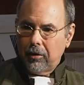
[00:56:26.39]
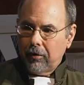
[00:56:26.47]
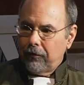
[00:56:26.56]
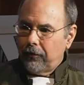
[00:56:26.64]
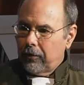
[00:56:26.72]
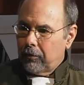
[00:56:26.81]

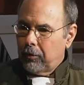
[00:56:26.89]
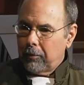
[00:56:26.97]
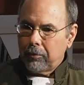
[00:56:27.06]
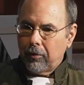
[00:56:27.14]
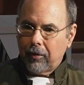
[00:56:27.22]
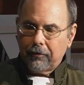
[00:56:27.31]
don't feel
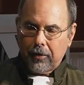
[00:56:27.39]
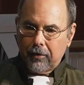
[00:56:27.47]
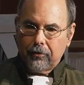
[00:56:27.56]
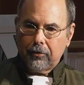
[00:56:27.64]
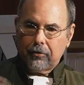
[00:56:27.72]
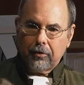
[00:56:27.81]
ripped off that
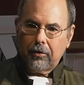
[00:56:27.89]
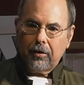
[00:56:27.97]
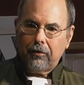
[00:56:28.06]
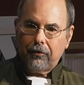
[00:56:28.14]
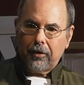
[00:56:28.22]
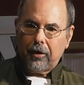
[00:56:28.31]
it's just a
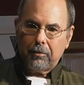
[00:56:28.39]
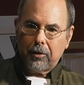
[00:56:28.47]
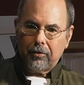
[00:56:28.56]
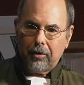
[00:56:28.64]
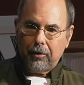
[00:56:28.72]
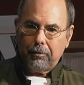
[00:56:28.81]
TV
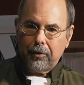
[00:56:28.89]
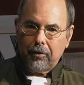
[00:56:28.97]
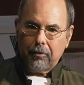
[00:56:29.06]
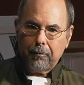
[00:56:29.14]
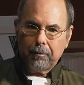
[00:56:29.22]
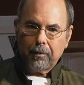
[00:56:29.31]
MOW.